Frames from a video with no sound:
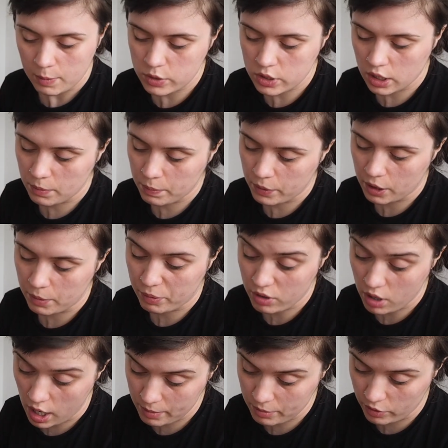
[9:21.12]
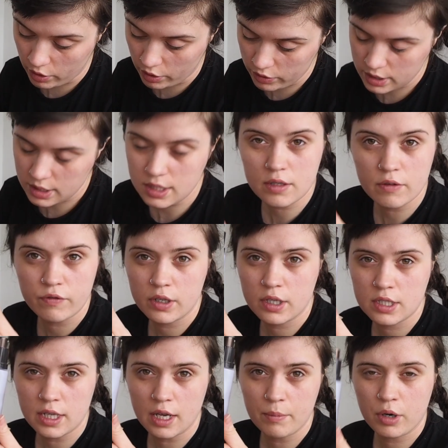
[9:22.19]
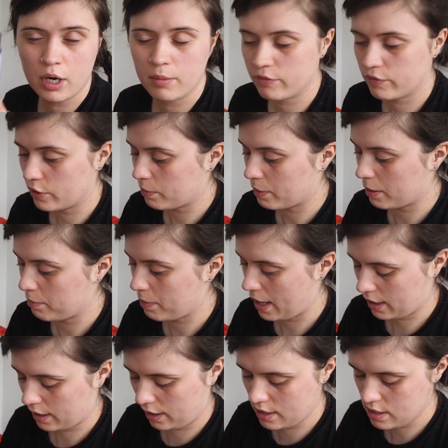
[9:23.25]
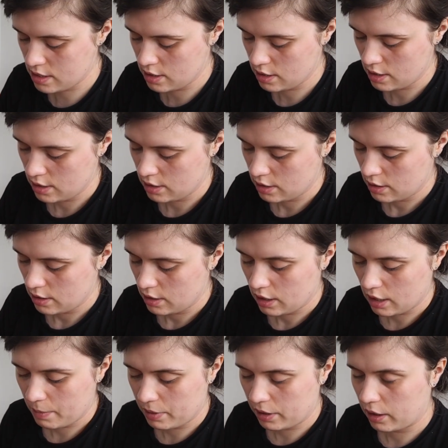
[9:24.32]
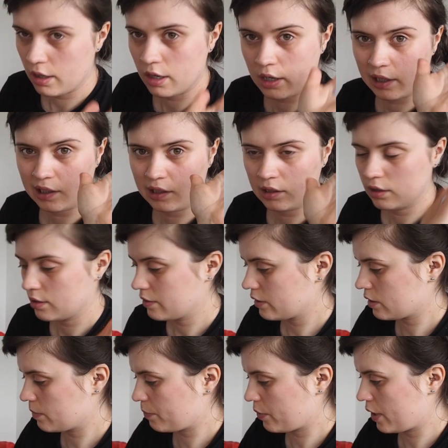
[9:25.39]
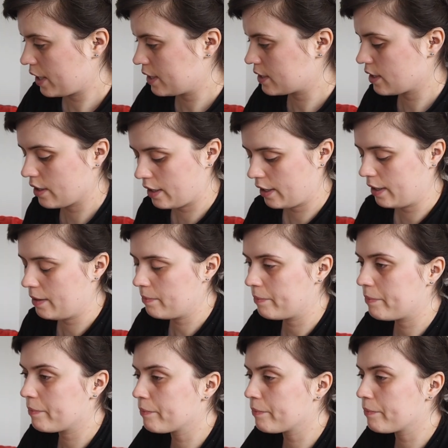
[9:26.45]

I'm also gonna put a primer on. This is the First Light Priming Filter by Becca. A couple of sprays of that.